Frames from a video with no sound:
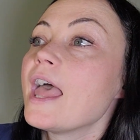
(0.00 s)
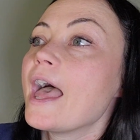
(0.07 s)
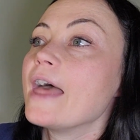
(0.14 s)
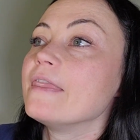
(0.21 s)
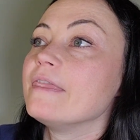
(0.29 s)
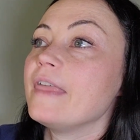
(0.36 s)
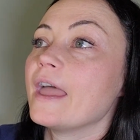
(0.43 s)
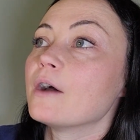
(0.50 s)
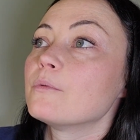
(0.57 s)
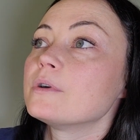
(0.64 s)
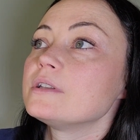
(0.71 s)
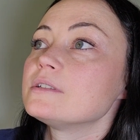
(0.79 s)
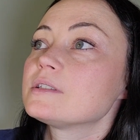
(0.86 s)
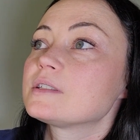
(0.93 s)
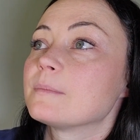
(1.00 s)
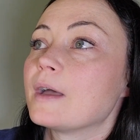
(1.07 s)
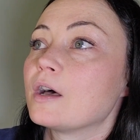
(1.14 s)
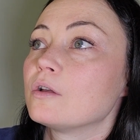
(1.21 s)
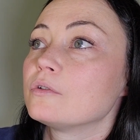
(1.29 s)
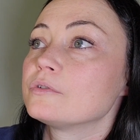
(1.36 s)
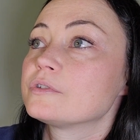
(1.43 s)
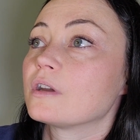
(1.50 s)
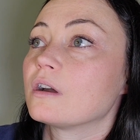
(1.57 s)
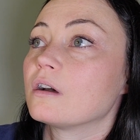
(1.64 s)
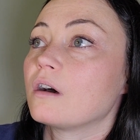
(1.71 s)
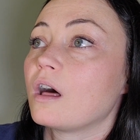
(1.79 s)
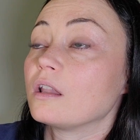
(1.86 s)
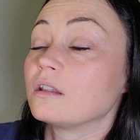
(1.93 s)
And that one smells
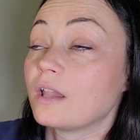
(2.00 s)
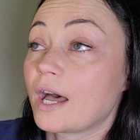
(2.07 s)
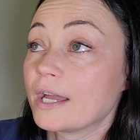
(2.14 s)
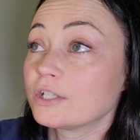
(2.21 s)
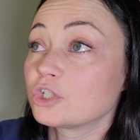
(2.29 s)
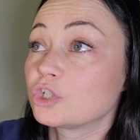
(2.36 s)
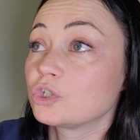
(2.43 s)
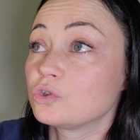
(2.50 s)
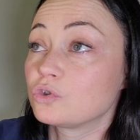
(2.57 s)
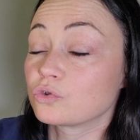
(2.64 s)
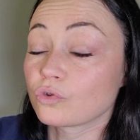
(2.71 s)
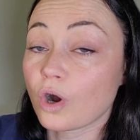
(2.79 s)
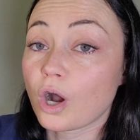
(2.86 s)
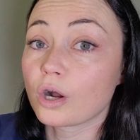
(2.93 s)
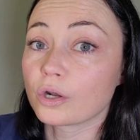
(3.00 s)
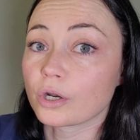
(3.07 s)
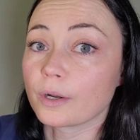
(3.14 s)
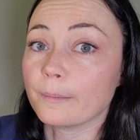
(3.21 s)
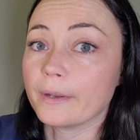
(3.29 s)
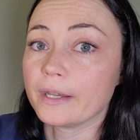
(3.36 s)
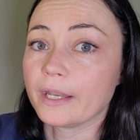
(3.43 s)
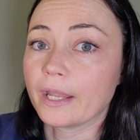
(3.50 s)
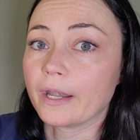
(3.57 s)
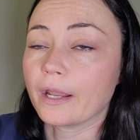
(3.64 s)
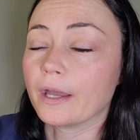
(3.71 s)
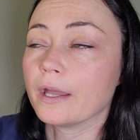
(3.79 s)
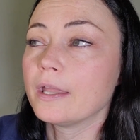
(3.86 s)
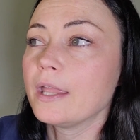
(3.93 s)
a lot stronger
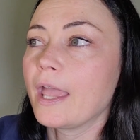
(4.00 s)
banana